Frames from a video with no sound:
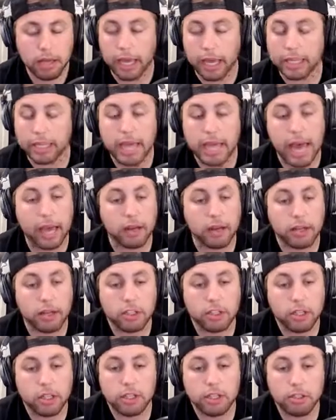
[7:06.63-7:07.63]
Exactly.
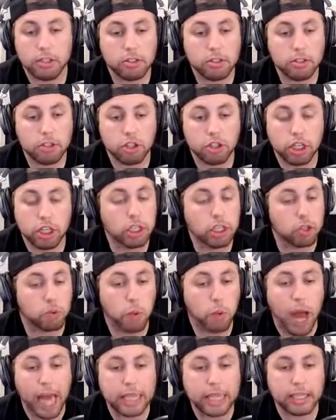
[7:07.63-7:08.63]
She's just
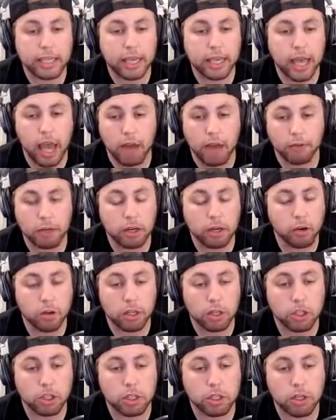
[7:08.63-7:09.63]
waxing every girl
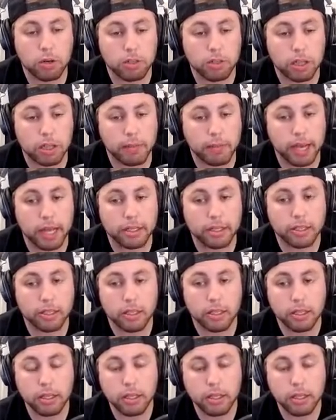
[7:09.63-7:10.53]
that she goes up against.